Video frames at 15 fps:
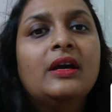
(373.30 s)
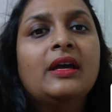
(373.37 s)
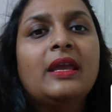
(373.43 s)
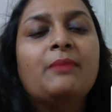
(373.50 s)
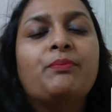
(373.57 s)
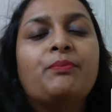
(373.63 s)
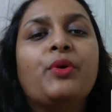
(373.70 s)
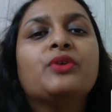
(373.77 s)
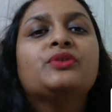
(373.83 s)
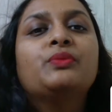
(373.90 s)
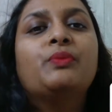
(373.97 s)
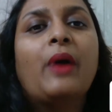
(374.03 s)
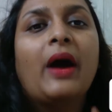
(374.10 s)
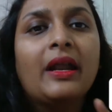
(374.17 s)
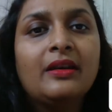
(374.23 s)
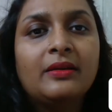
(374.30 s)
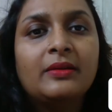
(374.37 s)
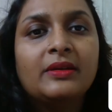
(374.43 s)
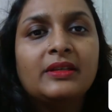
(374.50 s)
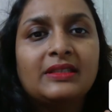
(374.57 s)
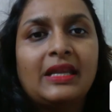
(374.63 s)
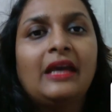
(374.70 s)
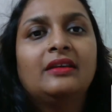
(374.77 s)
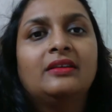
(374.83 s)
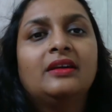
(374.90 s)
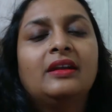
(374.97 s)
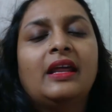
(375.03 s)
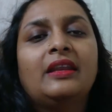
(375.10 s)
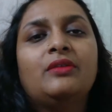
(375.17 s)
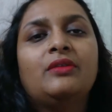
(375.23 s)
impose one
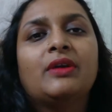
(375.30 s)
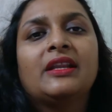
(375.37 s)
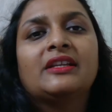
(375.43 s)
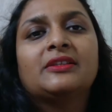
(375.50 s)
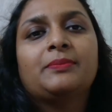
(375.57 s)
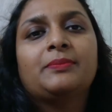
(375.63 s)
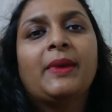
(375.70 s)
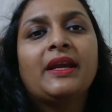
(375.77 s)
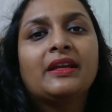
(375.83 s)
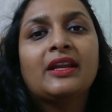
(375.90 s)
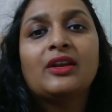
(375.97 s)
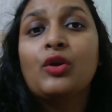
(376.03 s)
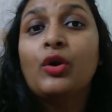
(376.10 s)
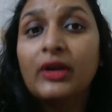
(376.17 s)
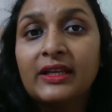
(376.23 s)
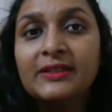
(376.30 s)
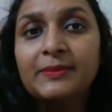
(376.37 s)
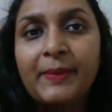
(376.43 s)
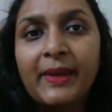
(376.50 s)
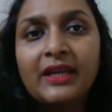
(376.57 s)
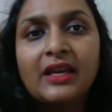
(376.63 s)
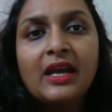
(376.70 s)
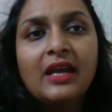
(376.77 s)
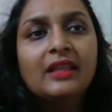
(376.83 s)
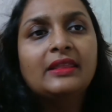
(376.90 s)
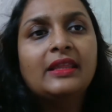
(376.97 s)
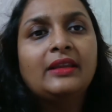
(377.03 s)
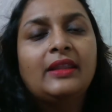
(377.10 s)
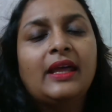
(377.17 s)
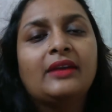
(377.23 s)
standard, and you cannot expect
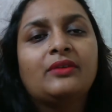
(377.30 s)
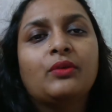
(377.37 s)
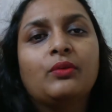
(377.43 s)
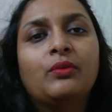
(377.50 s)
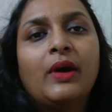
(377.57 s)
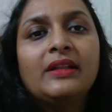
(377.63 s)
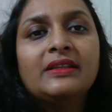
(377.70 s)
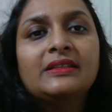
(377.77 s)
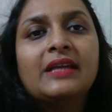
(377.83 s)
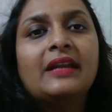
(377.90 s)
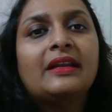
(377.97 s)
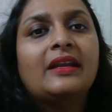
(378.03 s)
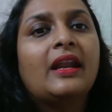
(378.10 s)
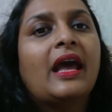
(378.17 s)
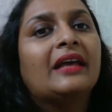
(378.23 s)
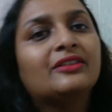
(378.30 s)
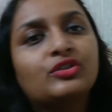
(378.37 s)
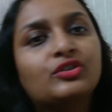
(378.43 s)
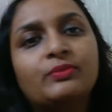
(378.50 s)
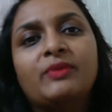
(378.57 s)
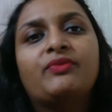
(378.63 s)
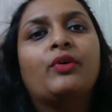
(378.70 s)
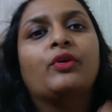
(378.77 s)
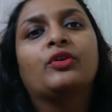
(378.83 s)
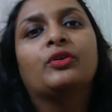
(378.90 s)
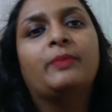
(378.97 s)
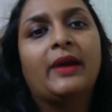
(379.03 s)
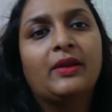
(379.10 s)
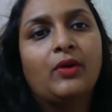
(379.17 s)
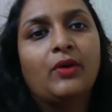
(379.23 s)
that that one standard has to be followed
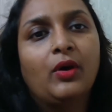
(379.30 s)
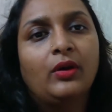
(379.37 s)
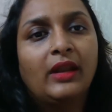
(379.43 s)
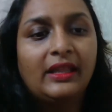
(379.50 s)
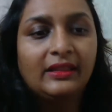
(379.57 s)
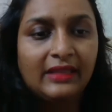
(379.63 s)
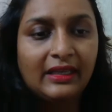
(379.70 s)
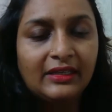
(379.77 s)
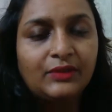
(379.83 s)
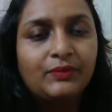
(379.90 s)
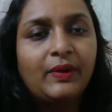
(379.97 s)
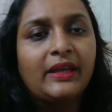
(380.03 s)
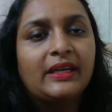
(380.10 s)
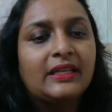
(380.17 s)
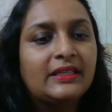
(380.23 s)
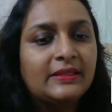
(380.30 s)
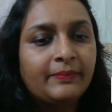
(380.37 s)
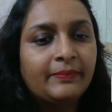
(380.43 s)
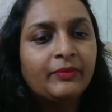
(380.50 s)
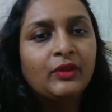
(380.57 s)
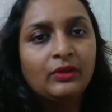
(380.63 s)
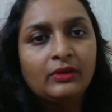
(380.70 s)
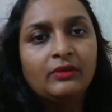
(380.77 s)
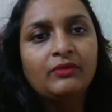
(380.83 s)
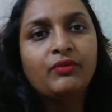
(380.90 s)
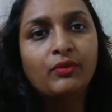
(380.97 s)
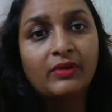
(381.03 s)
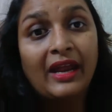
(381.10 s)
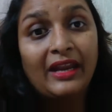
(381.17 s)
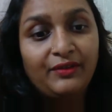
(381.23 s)
by you all. And that is why it is
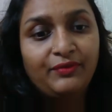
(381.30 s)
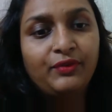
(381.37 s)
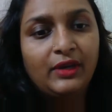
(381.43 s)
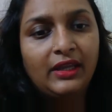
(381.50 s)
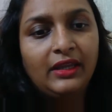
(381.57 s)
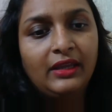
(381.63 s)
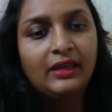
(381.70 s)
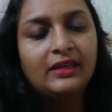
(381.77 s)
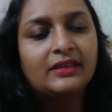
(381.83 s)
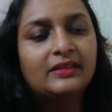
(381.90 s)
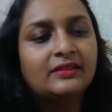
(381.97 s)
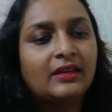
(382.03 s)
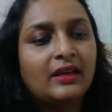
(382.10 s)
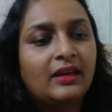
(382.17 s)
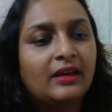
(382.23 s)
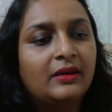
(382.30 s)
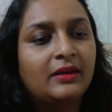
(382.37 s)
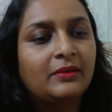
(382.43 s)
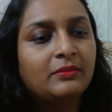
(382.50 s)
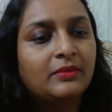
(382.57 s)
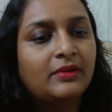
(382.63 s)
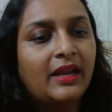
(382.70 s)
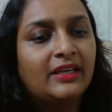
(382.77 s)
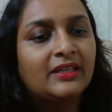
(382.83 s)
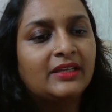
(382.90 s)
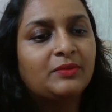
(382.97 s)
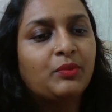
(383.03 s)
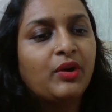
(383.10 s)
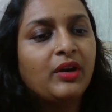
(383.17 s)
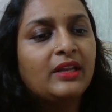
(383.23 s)
rightfully, it is
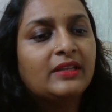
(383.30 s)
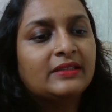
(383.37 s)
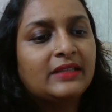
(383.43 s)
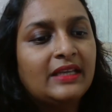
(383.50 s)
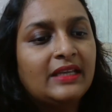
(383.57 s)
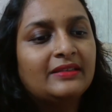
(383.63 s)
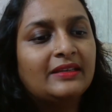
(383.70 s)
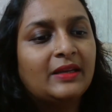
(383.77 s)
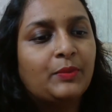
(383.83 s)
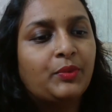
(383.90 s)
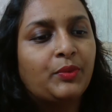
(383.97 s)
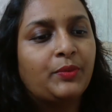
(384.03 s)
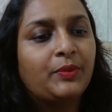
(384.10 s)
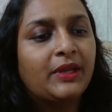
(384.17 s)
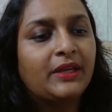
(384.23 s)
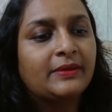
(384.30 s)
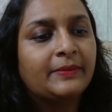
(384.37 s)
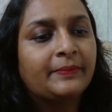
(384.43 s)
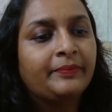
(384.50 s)
writer's moralist is inappropriate